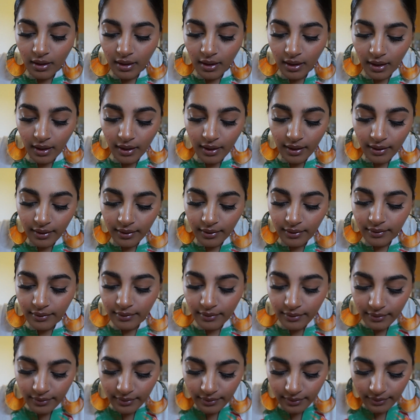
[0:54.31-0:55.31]
and
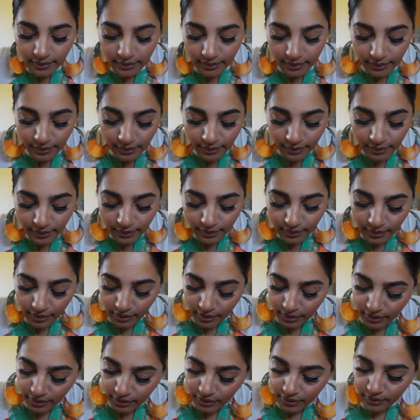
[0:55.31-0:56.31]

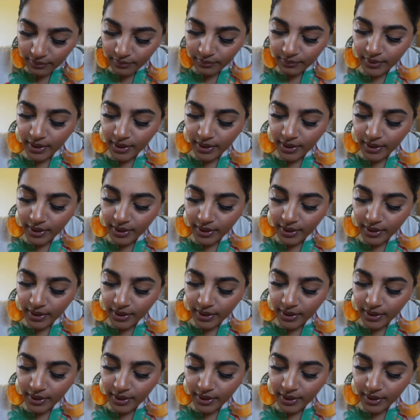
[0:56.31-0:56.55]
the